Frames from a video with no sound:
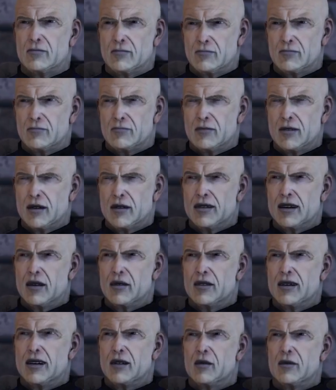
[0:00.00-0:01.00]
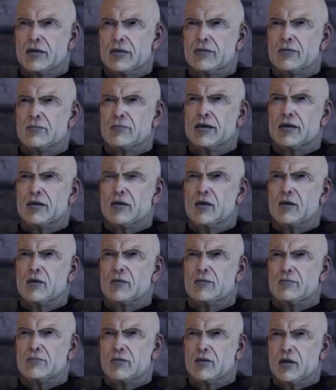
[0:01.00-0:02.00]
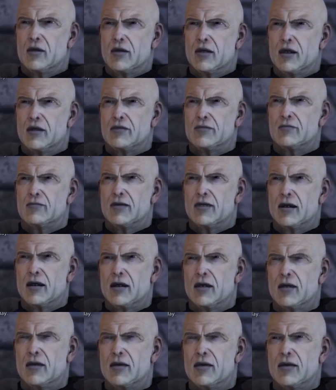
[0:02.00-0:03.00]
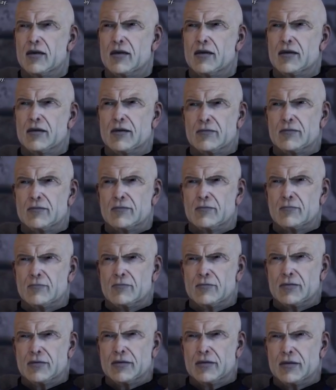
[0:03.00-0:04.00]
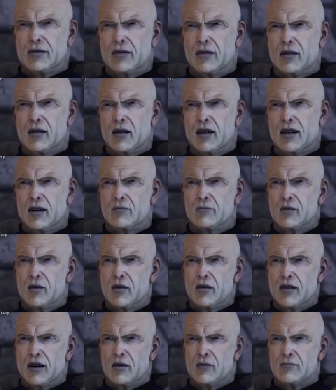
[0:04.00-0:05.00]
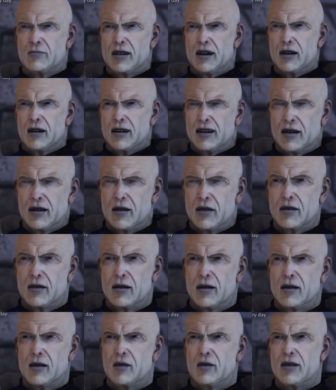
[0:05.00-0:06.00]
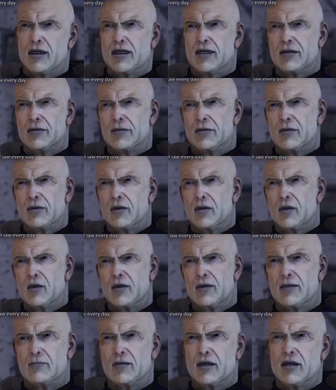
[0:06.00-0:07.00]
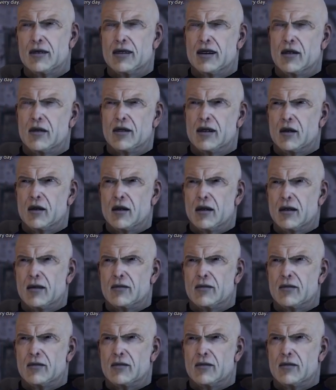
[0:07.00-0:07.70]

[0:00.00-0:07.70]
And as a berserker living beyond the borders of Edan, she might have a more open ear than those living under Berserker